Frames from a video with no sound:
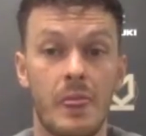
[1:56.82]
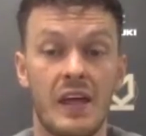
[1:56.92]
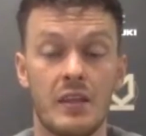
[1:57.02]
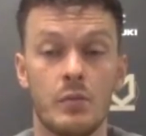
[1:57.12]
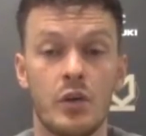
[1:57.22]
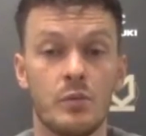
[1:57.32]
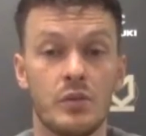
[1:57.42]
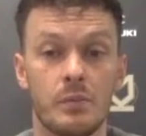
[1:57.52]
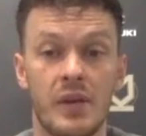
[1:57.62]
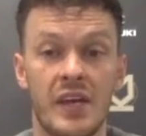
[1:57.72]
at the
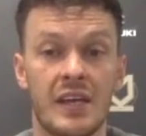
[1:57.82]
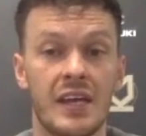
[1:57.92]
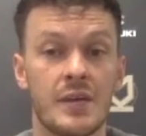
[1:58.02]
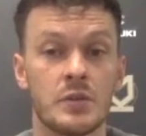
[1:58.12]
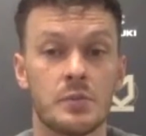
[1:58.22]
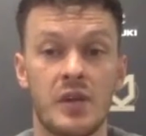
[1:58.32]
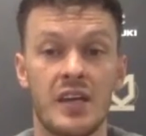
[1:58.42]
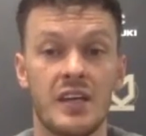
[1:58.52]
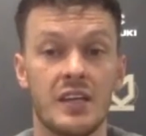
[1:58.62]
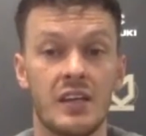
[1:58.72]
moment, playing games,
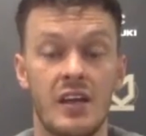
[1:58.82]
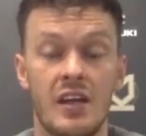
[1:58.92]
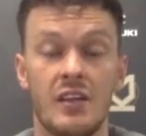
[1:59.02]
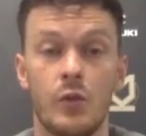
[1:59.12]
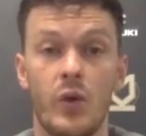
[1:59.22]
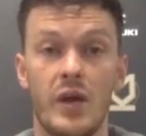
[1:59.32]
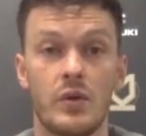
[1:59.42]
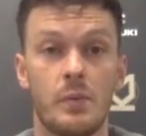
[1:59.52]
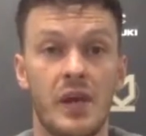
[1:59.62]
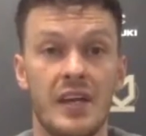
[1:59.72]
playing the way
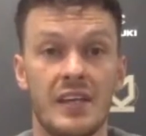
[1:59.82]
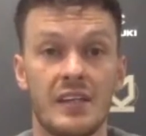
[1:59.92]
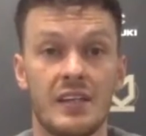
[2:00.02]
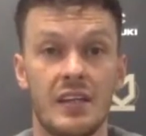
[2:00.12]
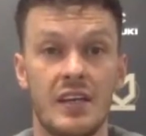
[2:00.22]
we're playing.